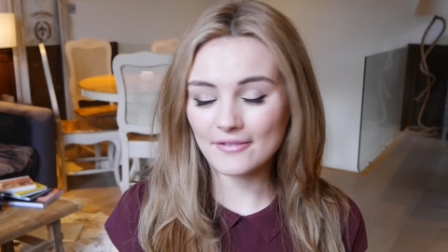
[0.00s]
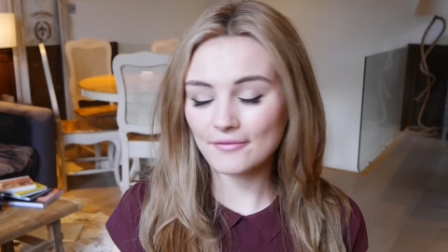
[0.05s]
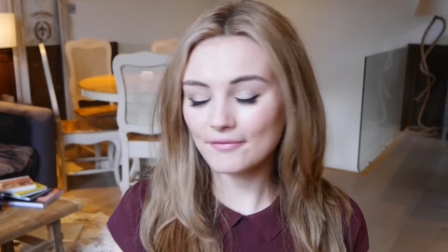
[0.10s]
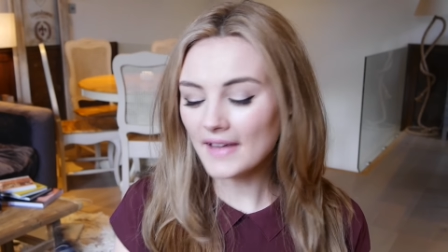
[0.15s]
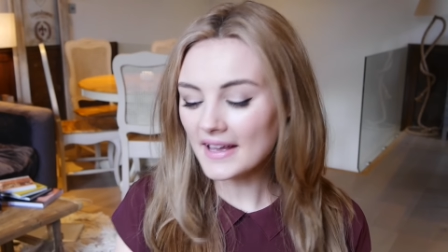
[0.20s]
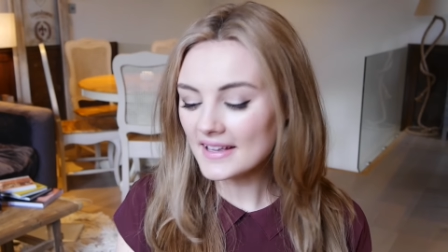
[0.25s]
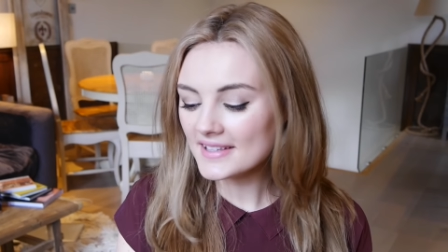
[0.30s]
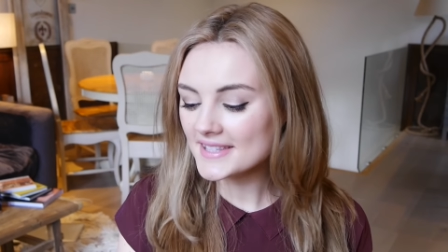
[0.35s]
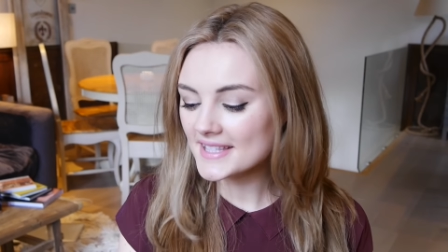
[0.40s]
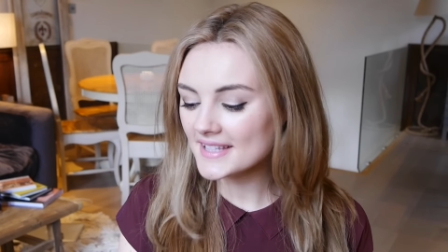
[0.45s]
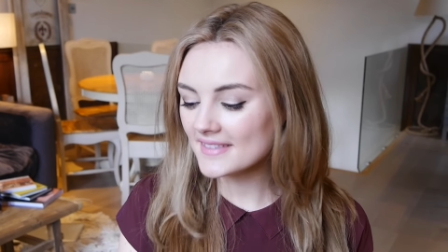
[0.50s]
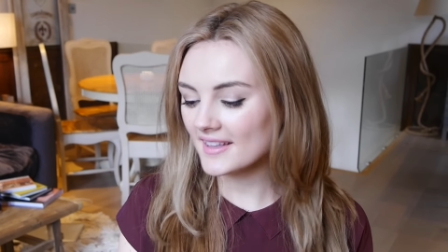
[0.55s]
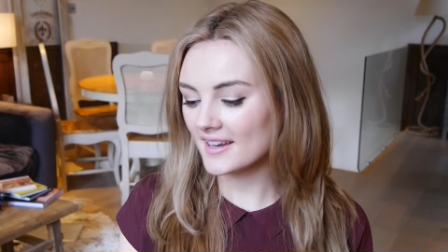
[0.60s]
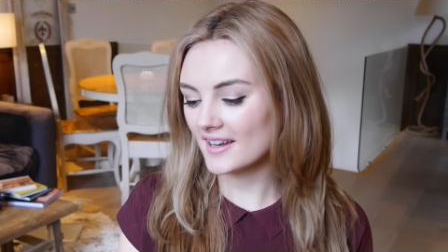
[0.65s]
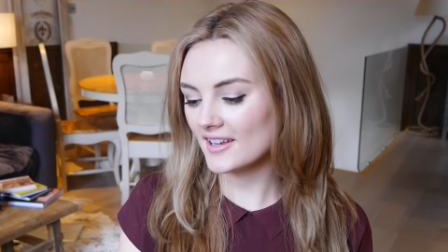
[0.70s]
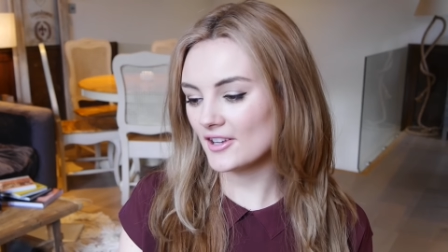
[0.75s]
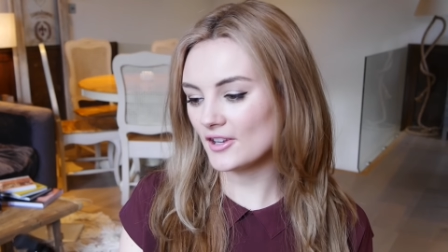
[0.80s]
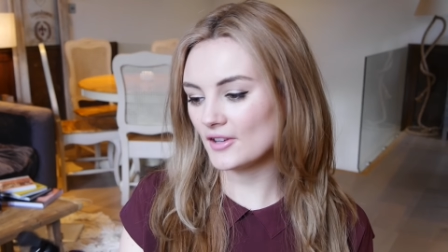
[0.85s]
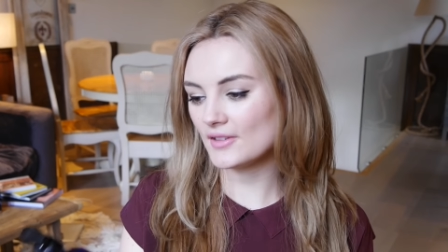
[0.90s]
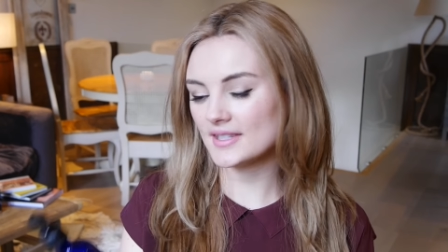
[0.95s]
The first thing
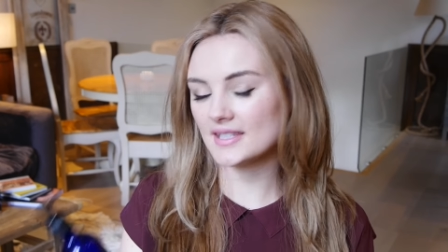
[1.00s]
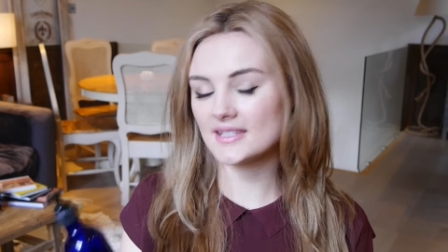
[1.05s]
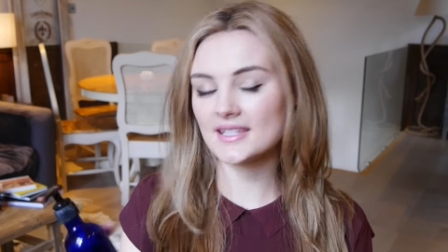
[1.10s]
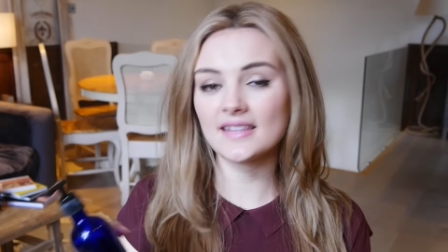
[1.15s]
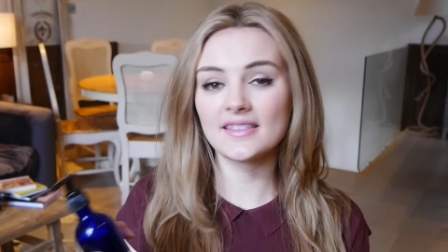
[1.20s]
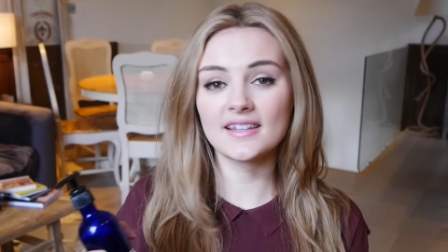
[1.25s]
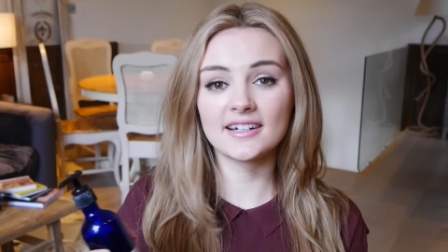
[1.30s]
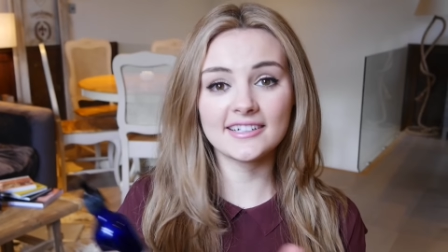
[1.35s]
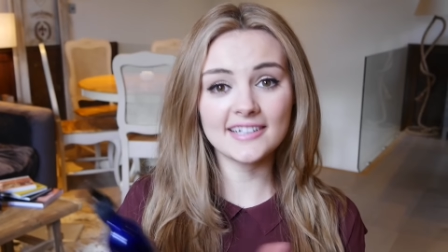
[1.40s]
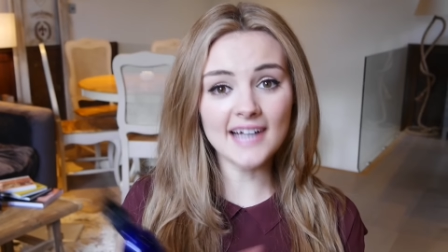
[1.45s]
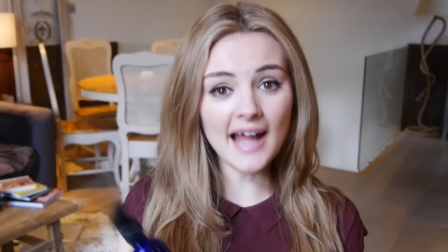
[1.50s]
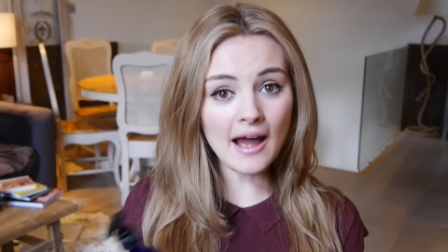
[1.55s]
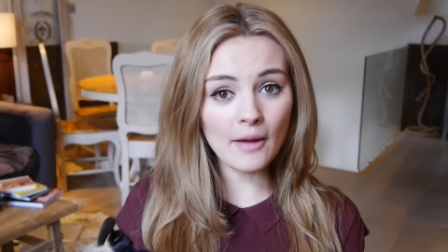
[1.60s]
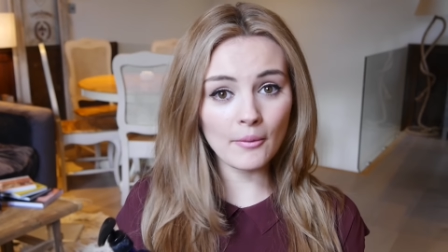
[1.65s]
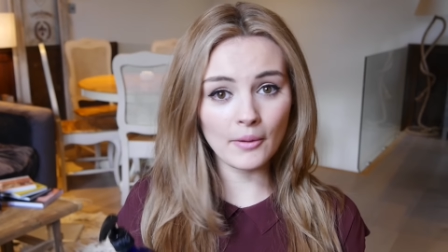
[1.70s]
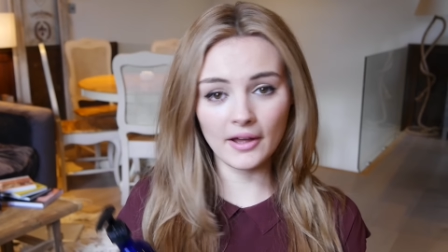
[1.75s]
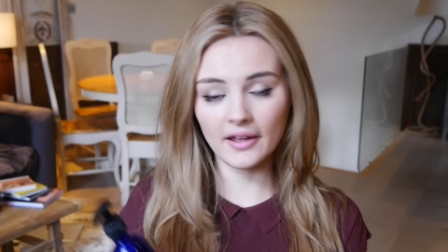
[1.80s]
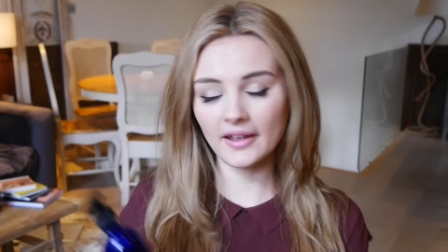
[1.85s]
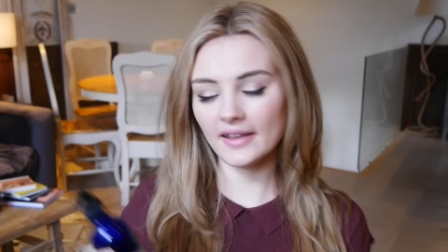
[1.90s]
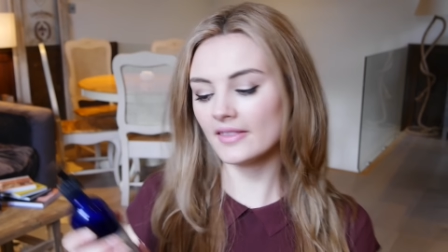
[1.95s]
that I use is in the
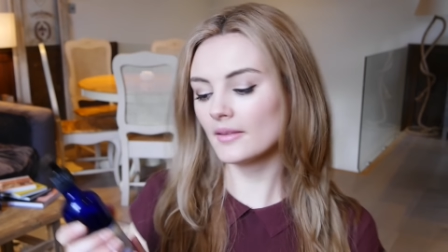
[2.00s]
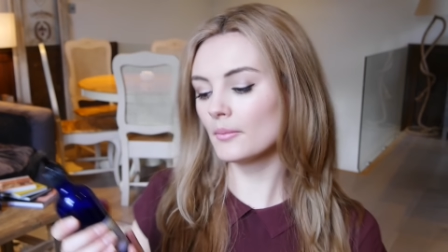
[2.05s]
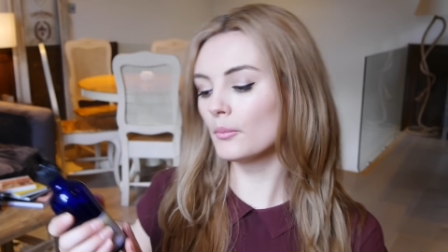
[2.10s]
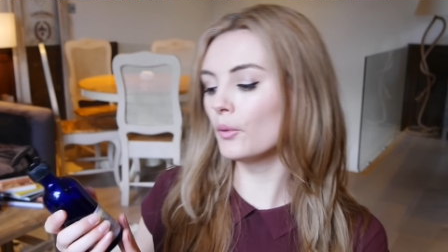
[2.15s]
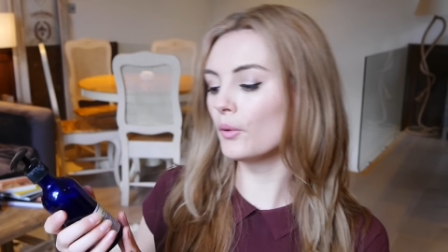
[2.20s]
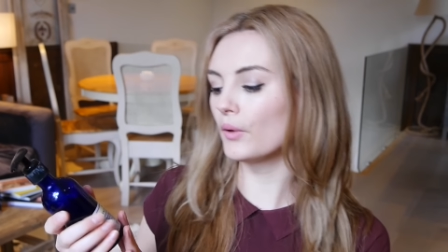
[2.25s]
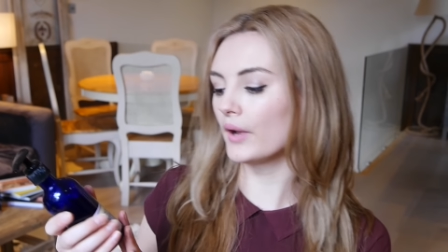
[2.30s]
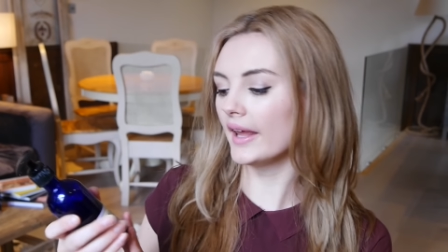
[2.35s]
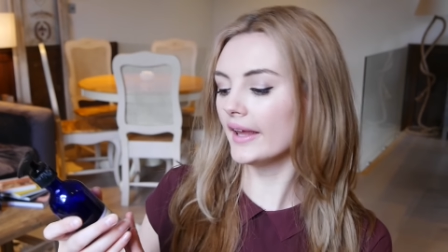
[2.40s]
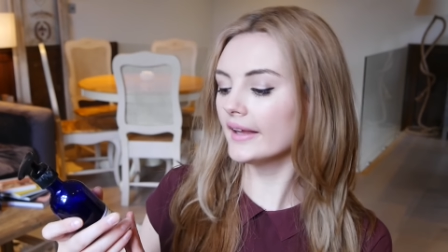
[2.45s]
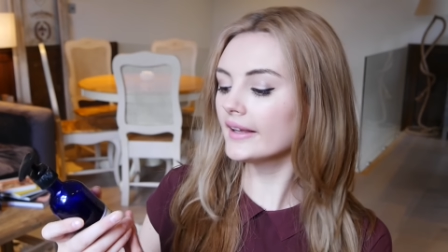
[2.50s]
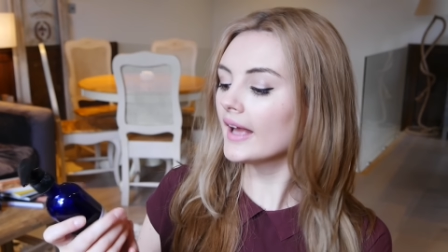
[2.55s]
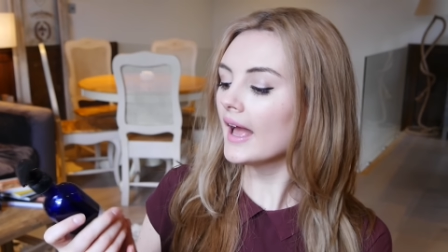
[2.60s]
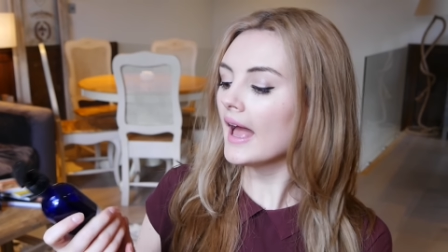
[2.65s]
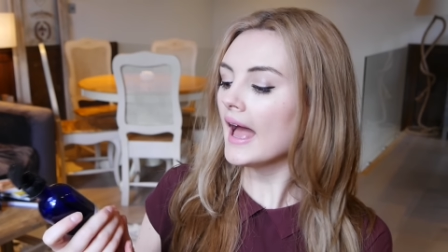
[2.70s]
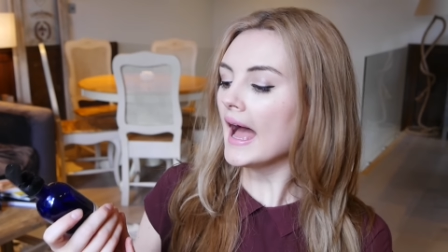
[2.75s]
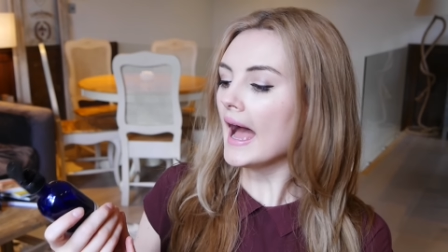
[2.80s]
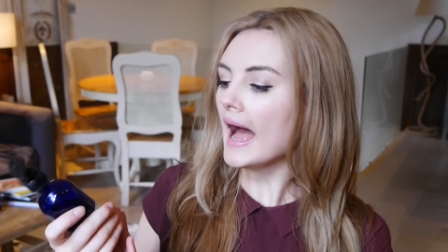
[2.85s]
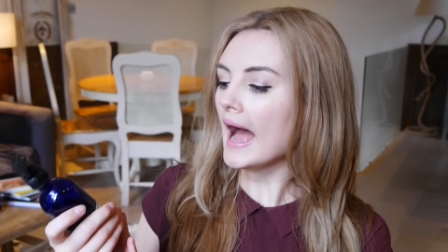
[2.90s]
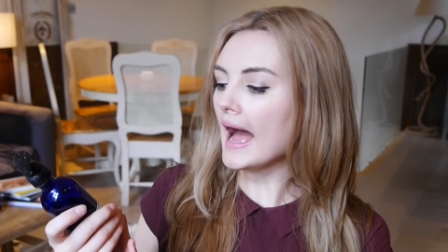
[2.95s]
shower in the morning.